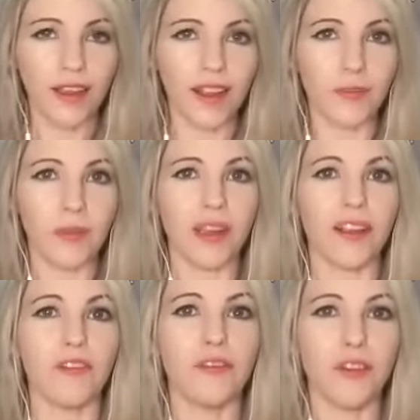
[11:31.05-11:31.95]
and
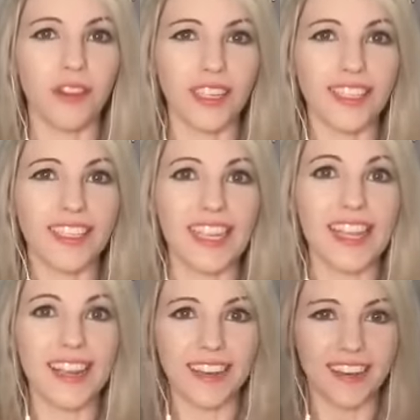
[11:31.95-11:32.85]
being fully
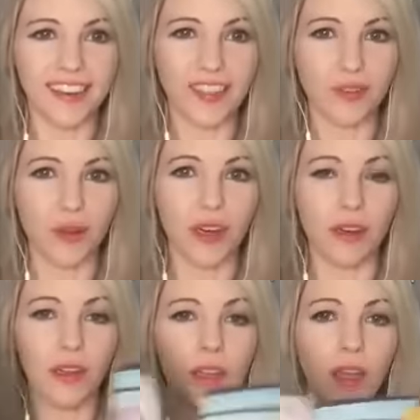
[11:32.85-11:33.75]
seen as
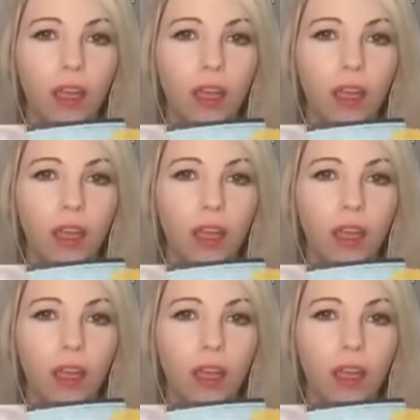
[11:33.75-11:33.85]
well.